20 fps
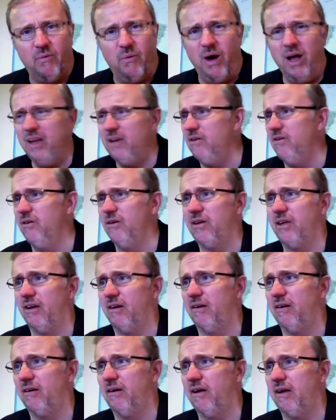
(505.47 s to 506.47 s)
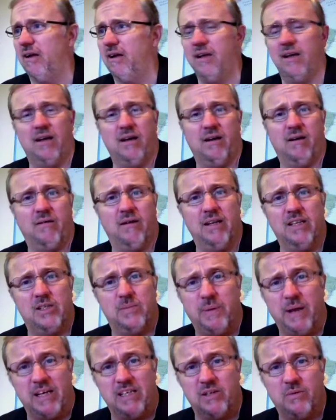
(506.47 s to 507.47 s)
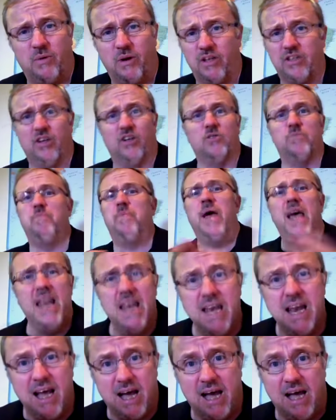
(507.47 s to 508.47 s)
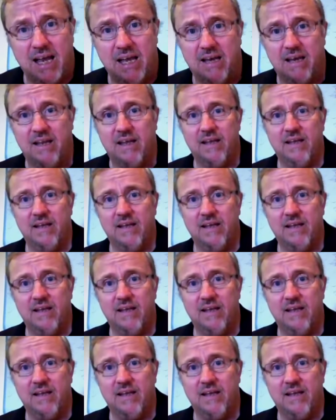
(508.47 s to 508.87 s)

What nuclear uh, inspection work? There's been none.